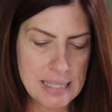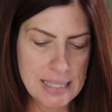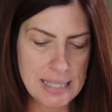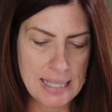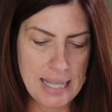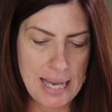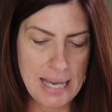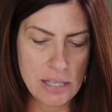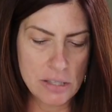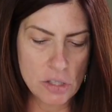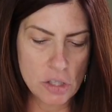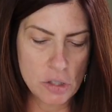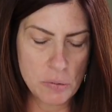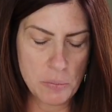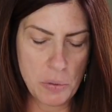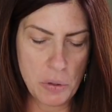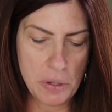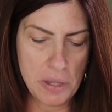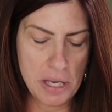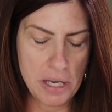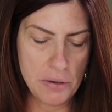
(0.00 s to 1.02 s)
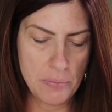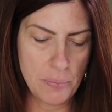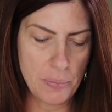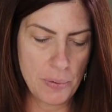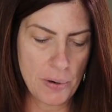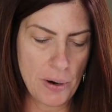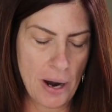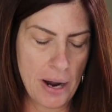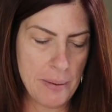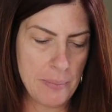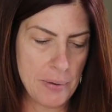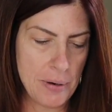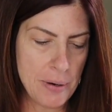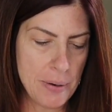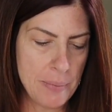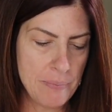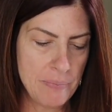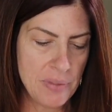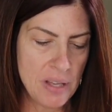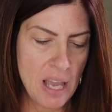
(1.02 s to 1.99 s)
Slate Smoothing
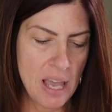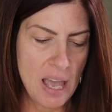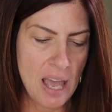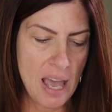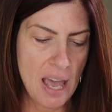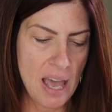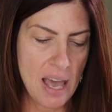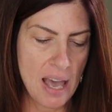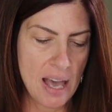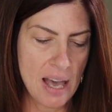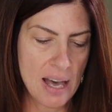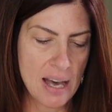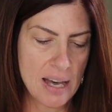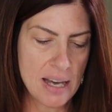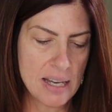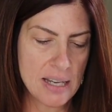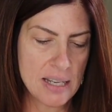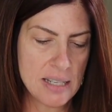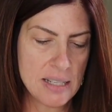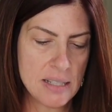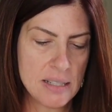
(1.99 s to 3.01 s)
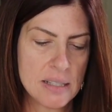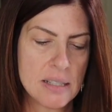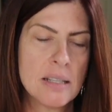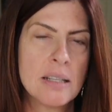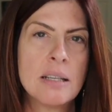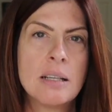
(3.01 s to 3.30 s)
Primer, and